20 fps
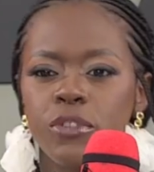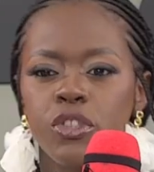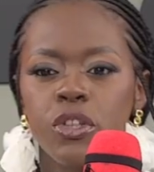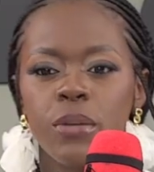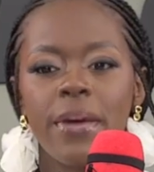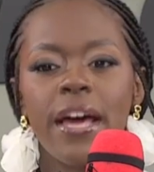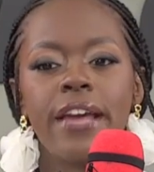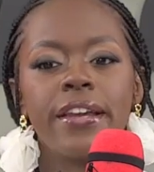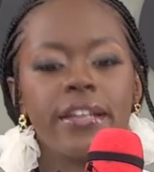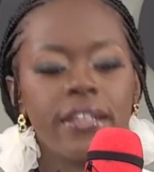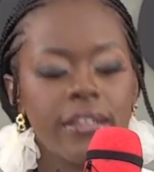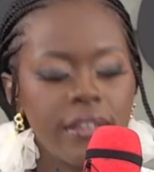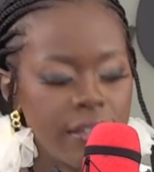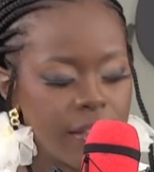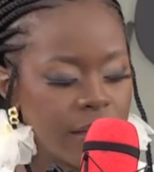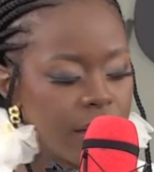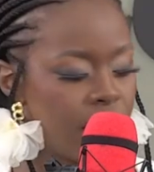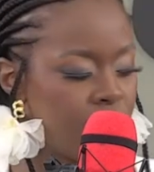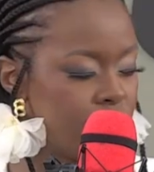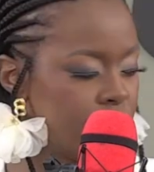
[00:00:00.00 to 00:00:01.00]
traumatic
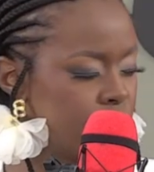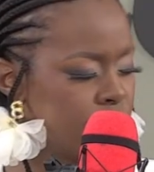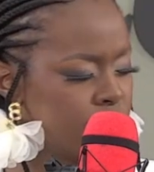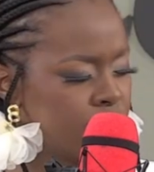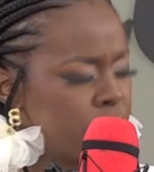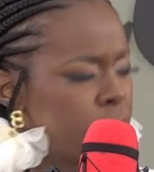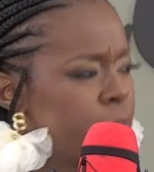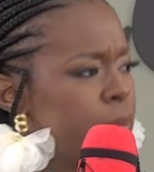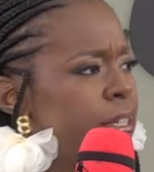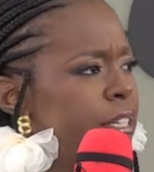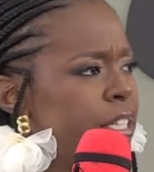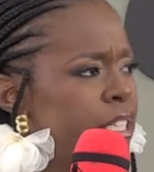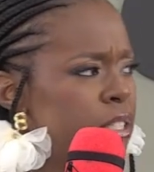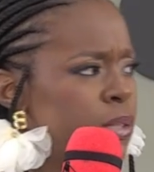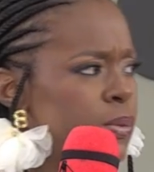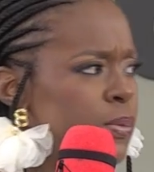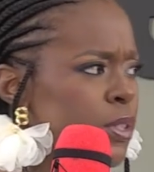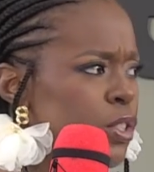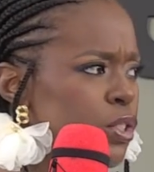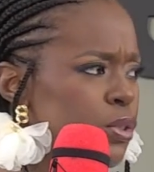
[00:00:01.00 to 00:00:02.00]
um,
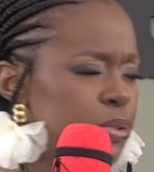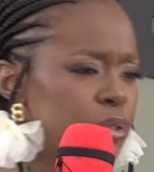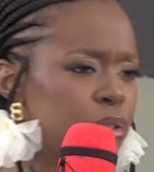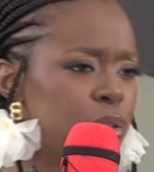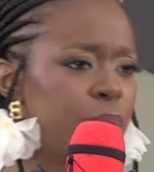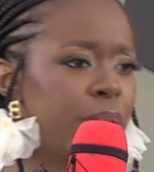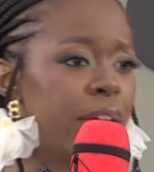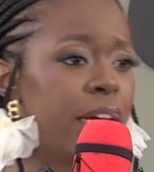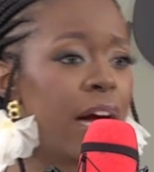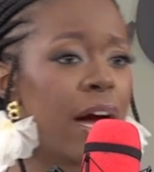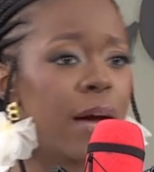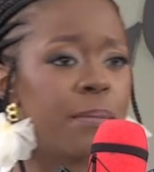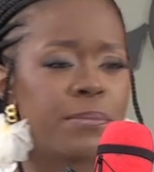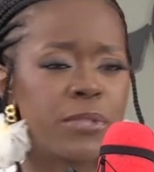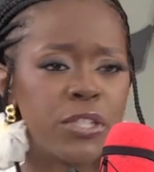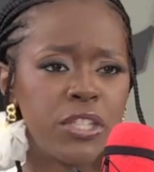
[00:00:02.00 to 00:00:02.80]
experience when she was growing up.